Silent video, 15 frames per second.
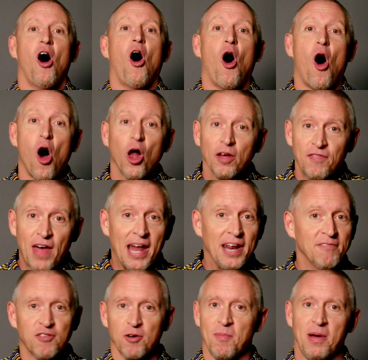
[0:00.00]
All of that
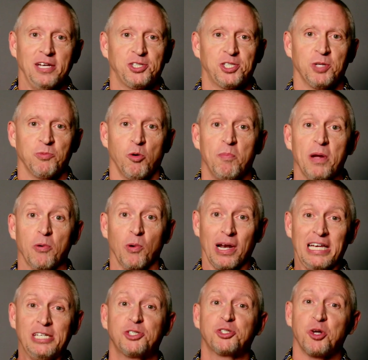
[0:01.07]
information will be
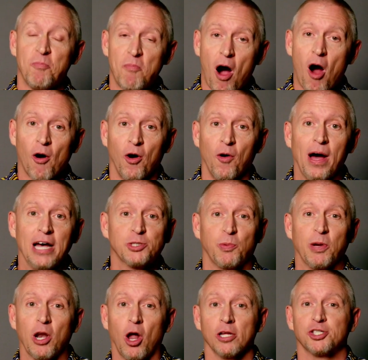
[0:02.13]
released tomorrow as
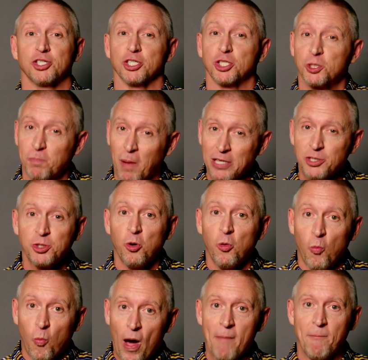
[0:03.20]
we launch a special
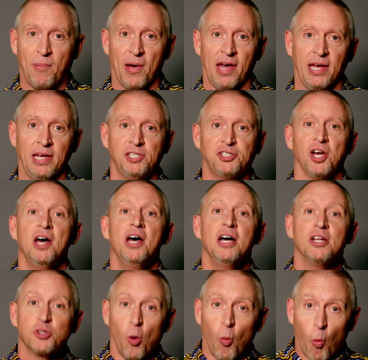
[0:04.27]
web page
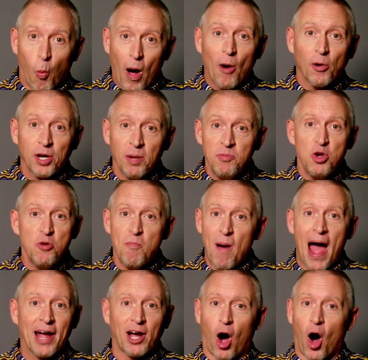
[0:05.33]
to welcome you
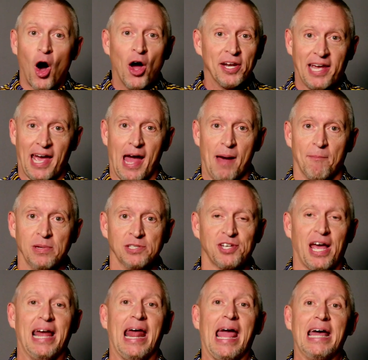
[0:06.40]
back on campus
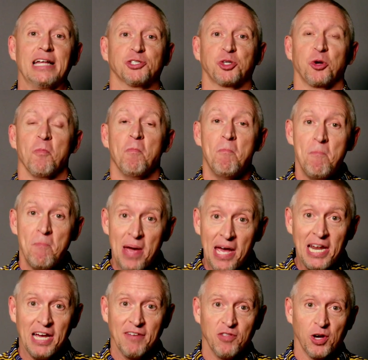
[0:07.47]
and answer
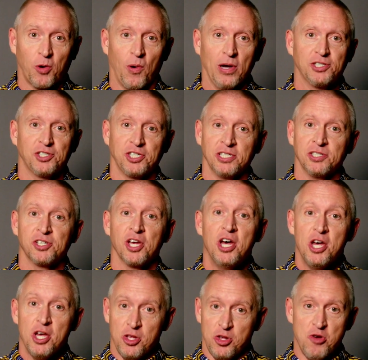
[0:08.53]
many of the questions
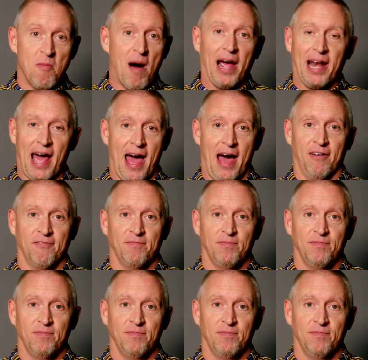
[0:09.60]
you might have.